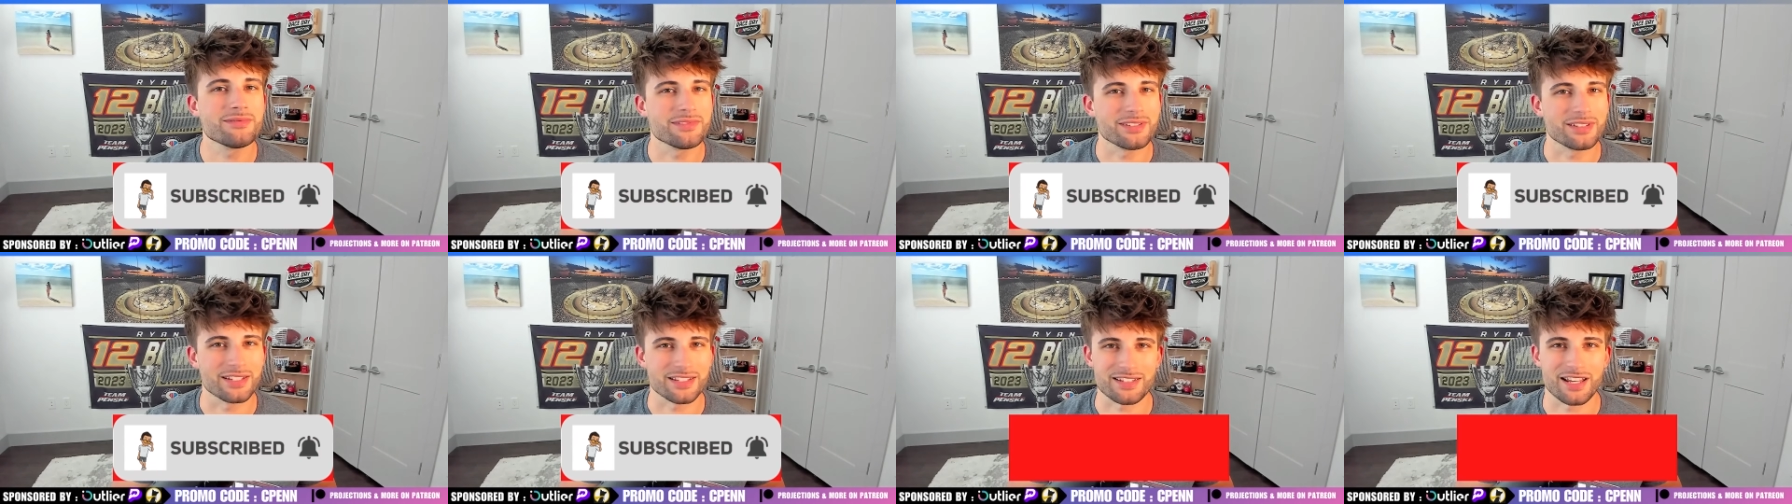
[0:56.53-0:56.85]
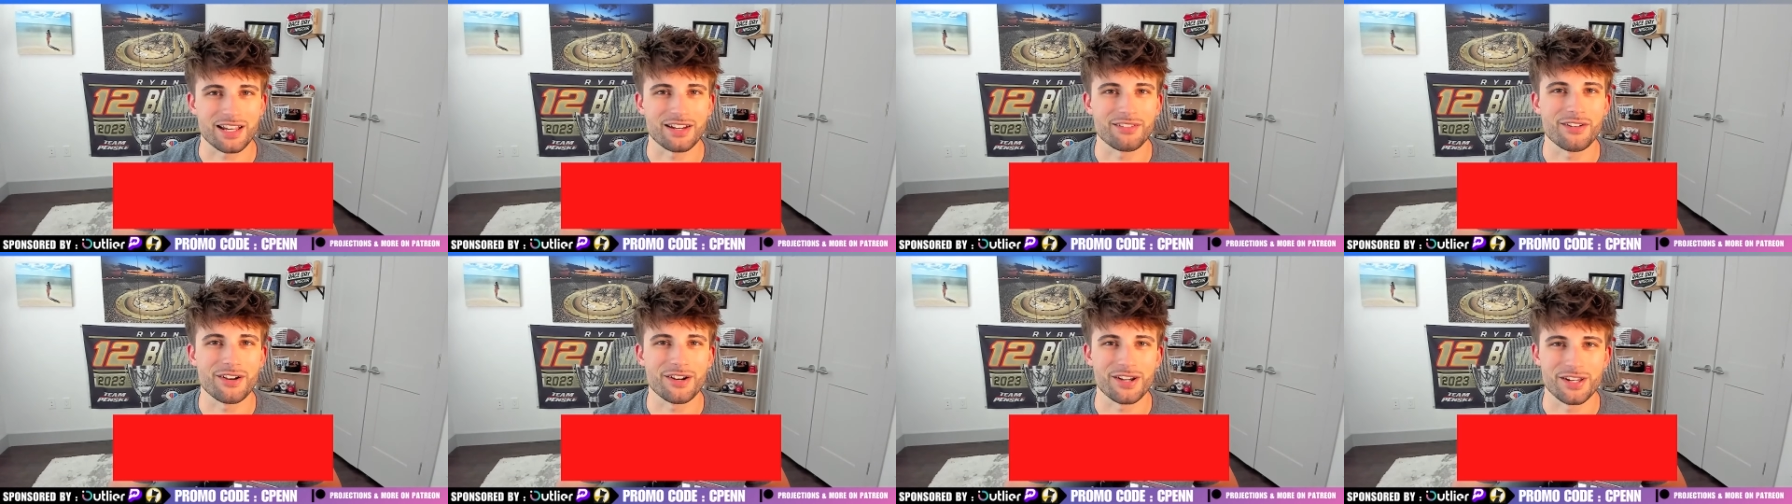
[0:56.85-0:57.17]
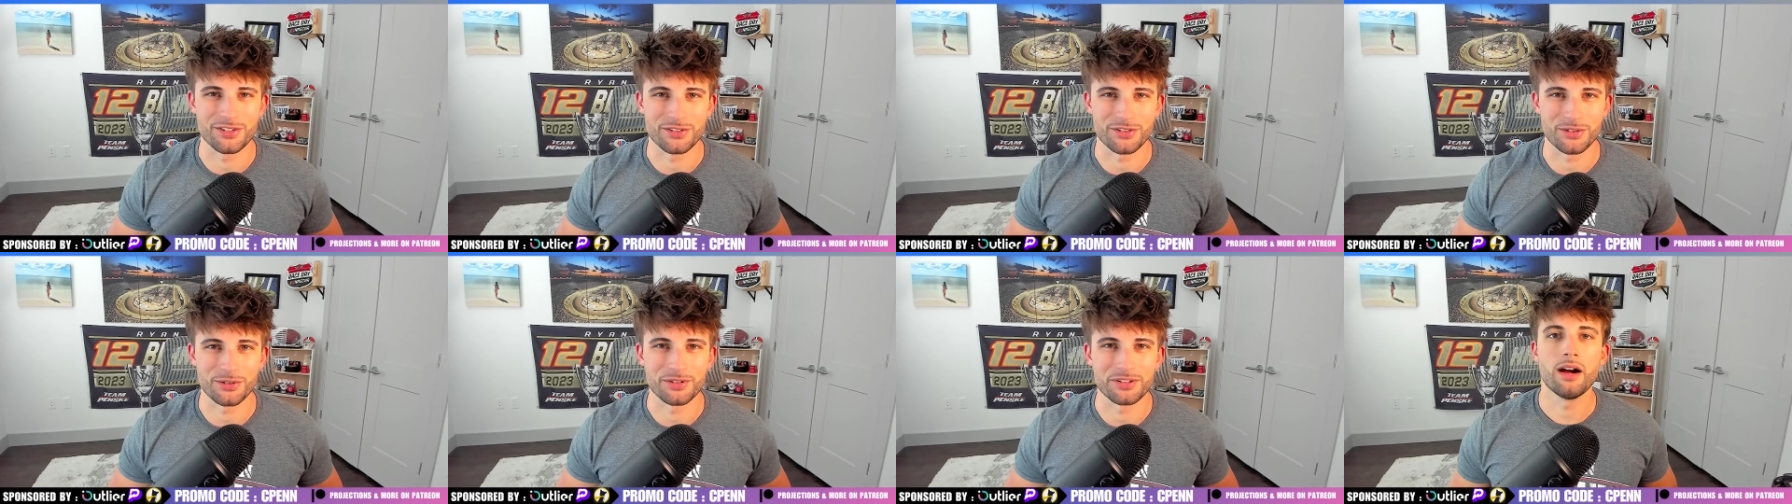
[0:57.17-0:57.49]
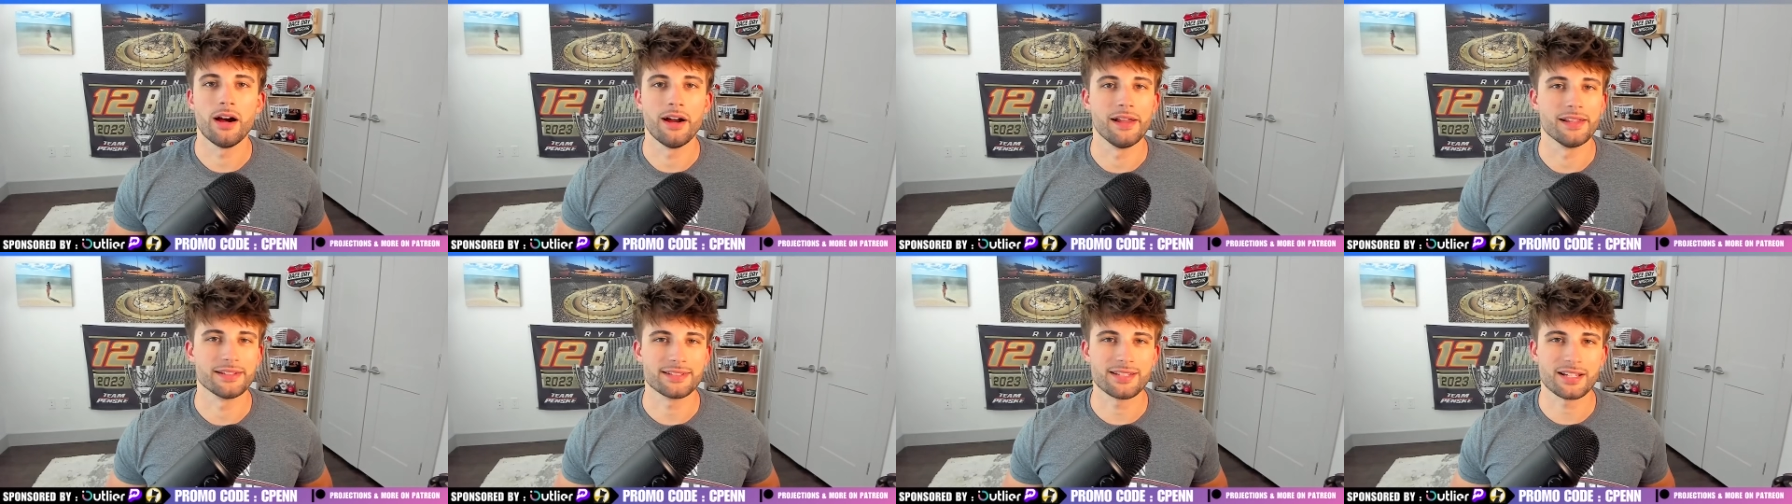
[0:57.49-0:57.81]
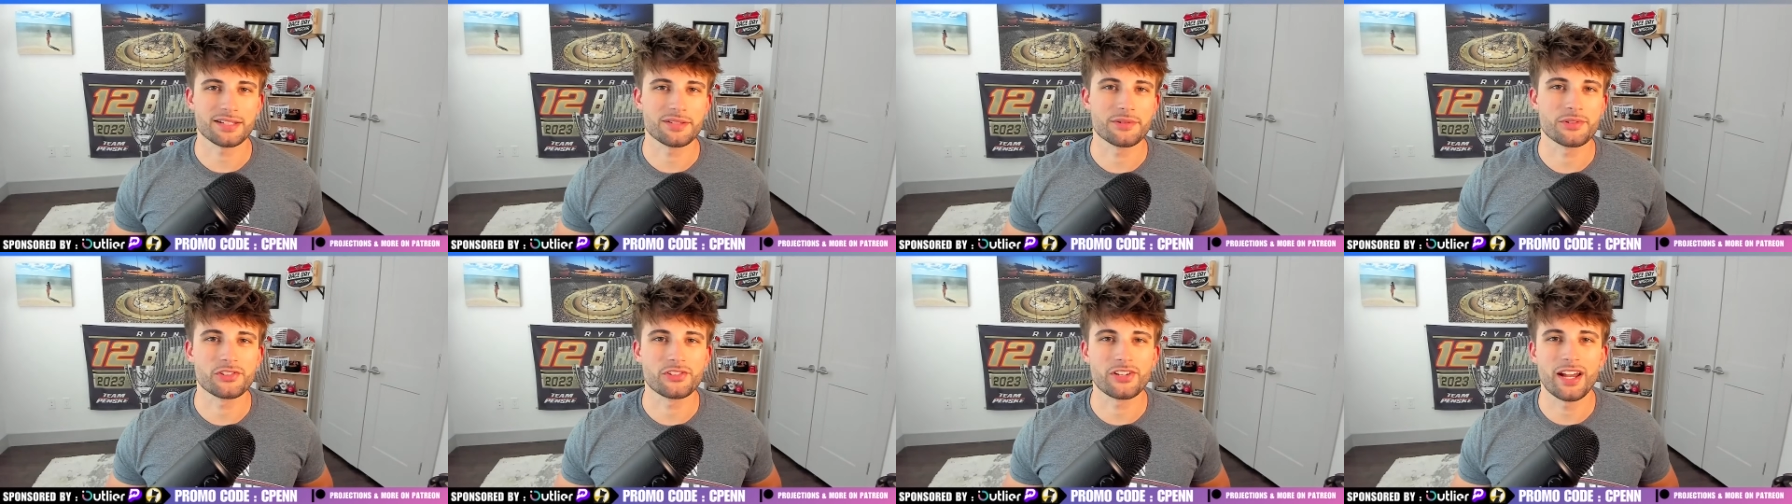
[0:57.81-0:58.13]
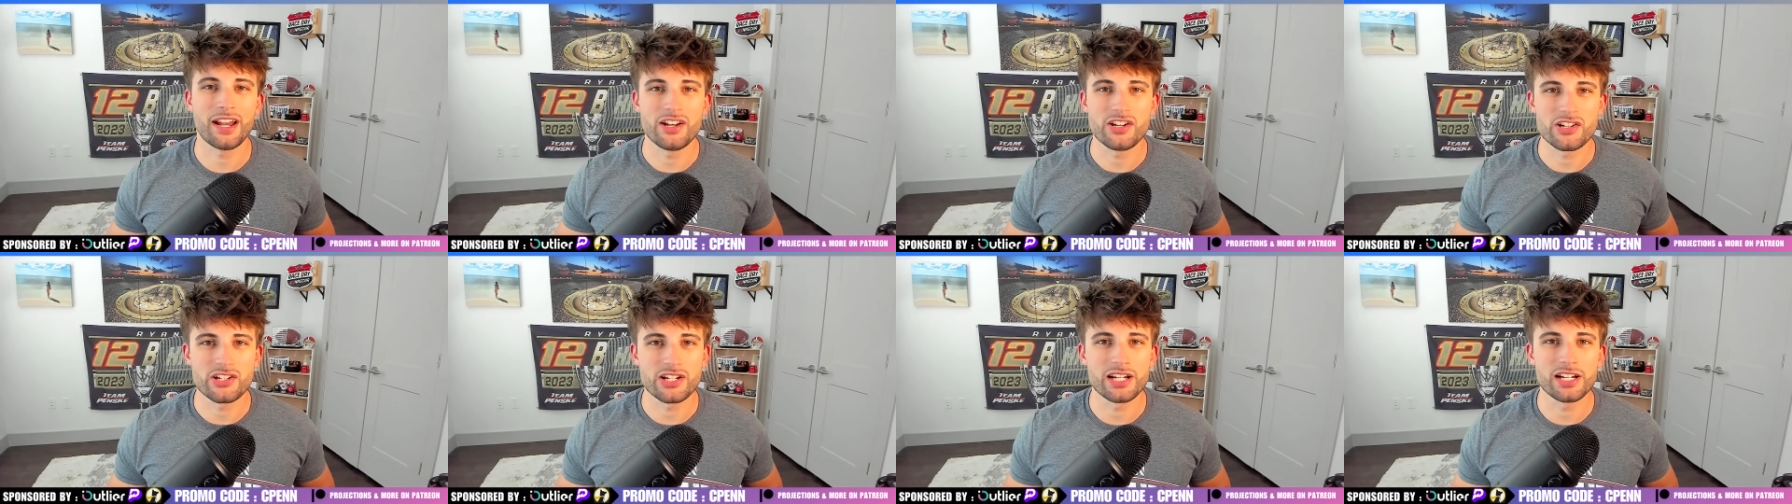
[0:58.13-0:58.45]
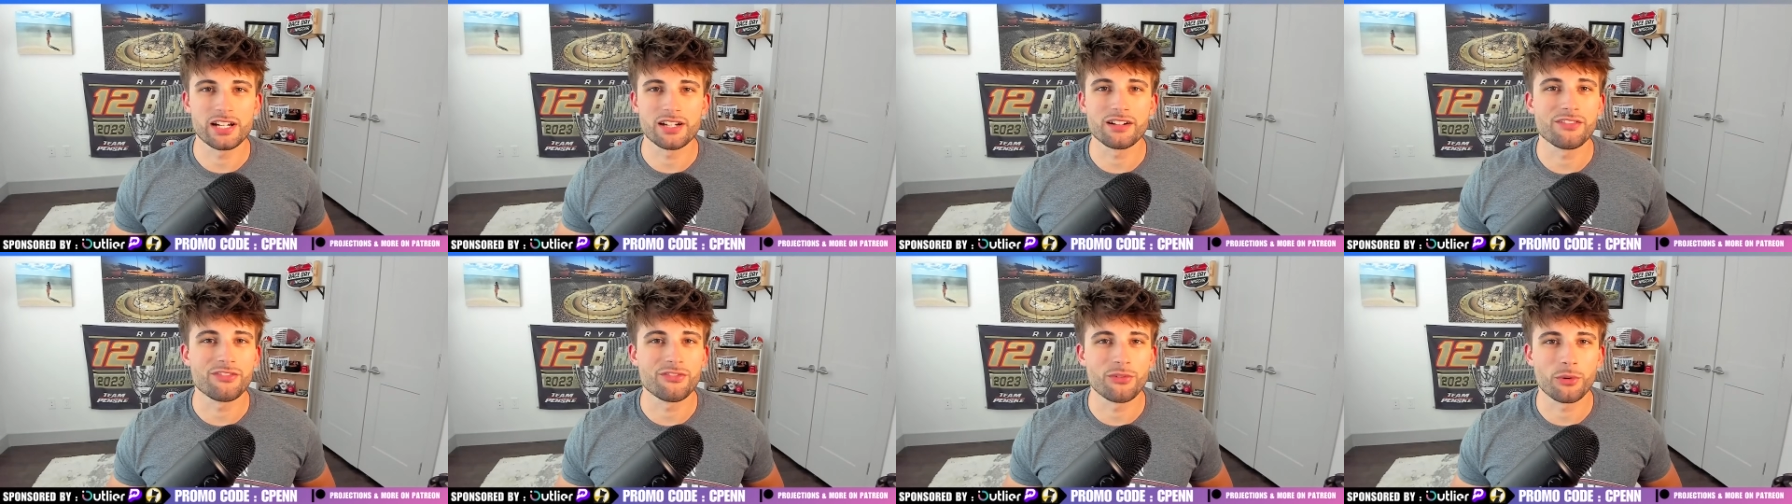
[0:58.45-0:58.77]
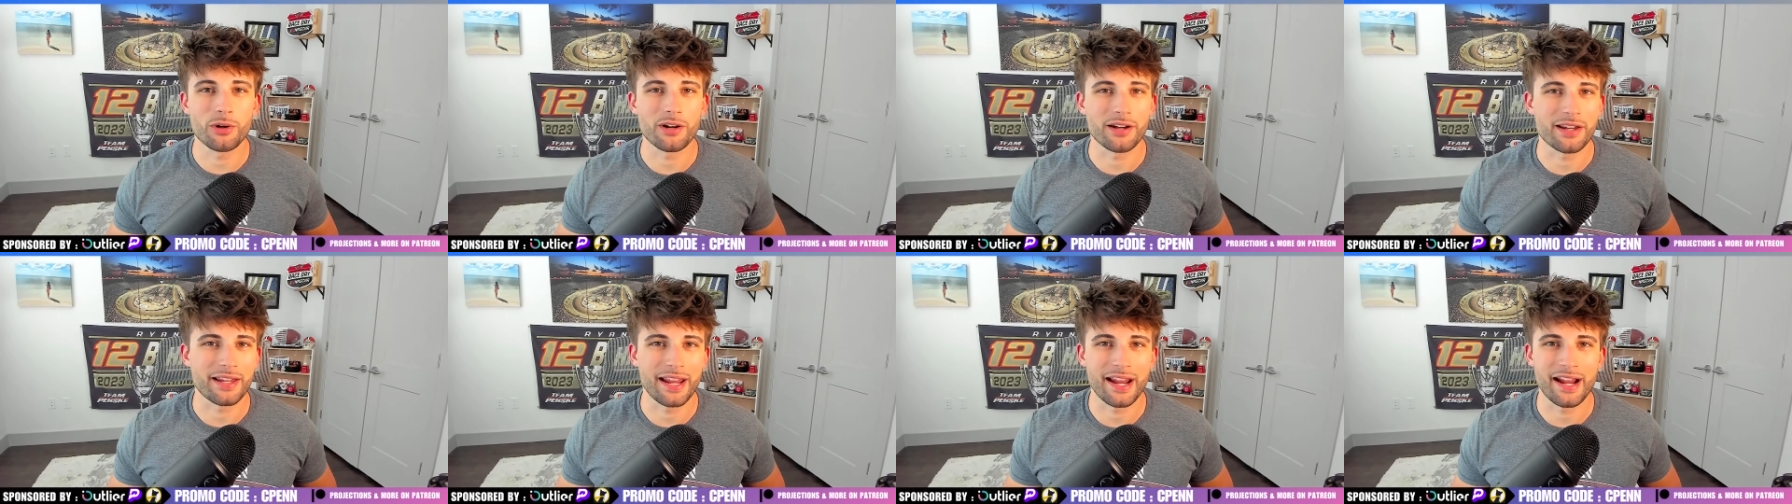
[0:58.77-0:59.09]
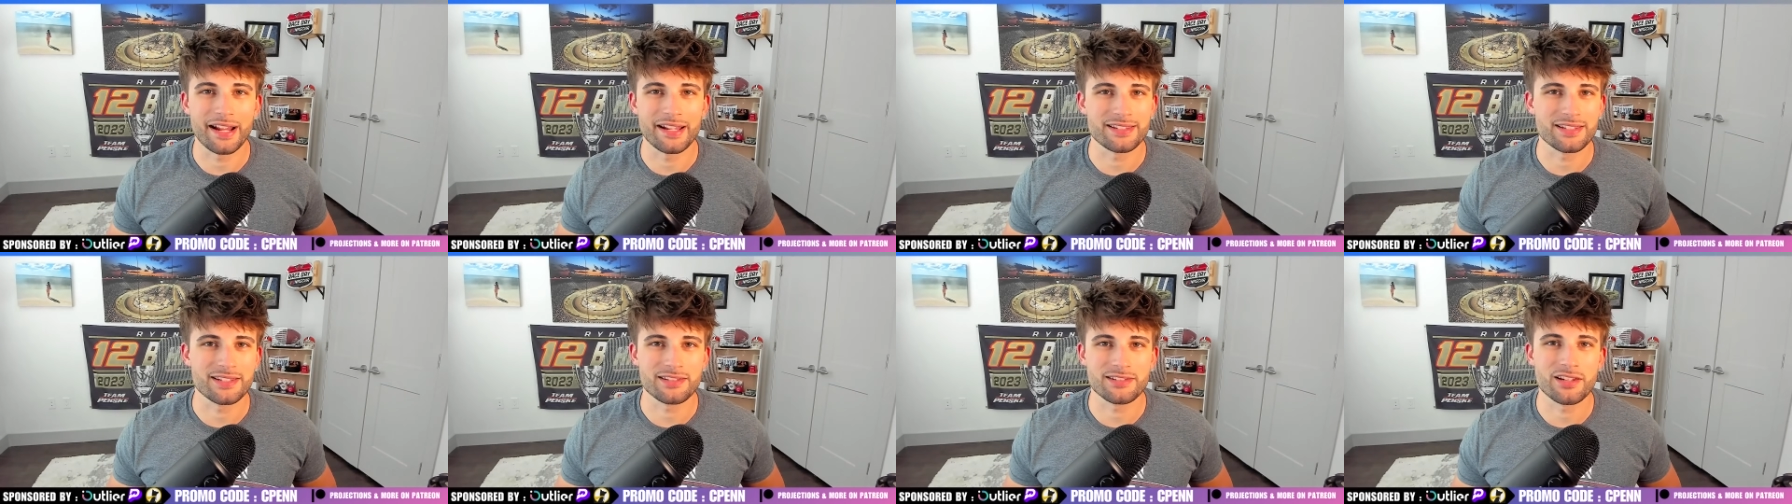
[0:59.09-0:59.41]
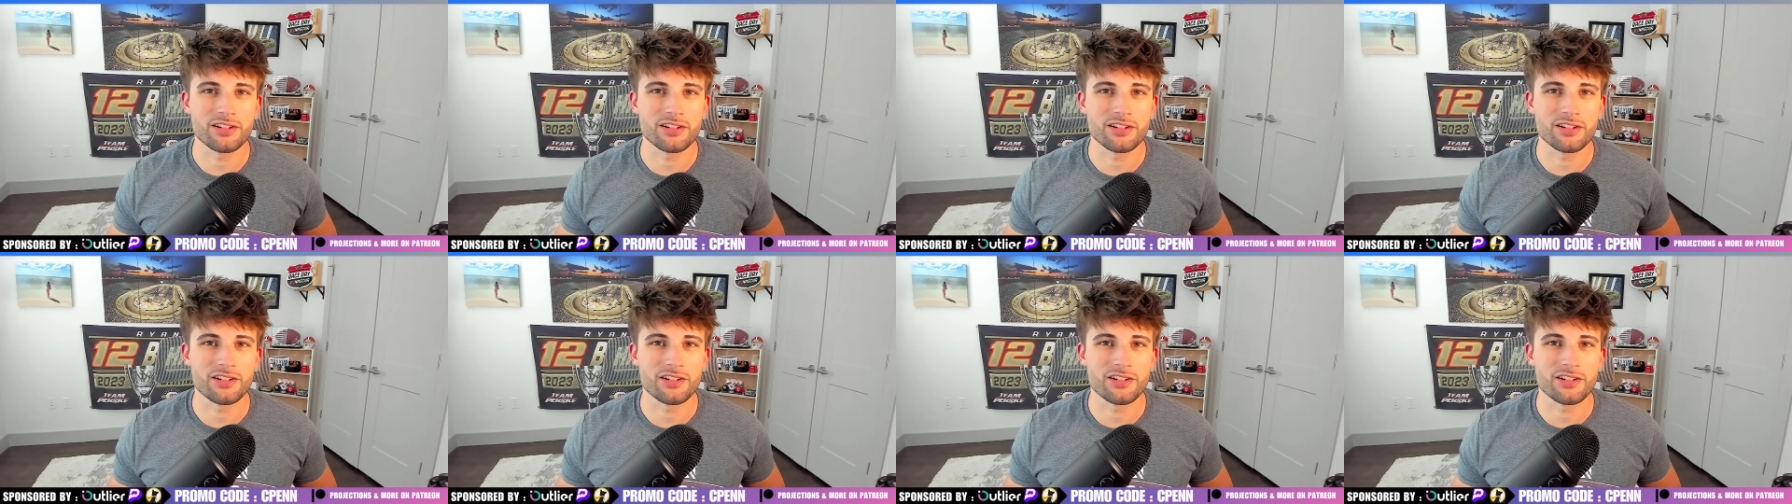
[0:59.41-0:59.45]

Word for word: and dive right into it. All right, let's talk some strategy here for Kansas.